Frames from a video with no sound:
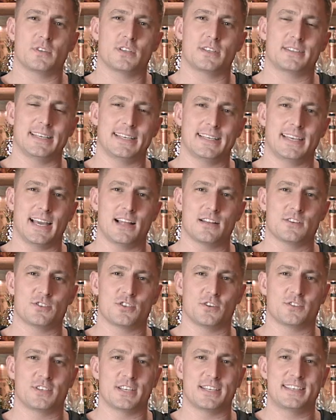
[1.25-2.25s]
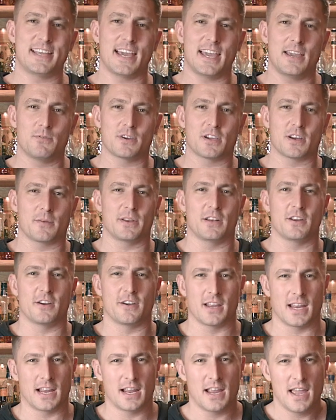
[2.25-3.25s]
to the Dean Callan Show. Today we're going to be
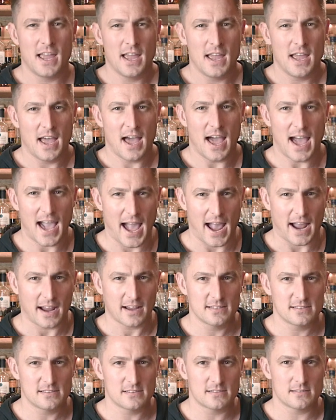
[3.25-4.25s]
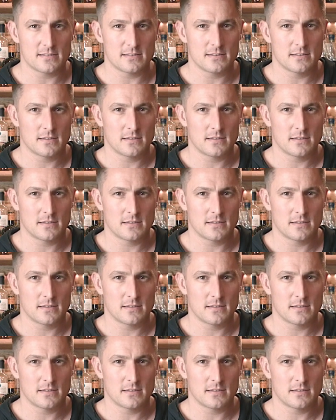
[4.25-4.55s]
learning hacks,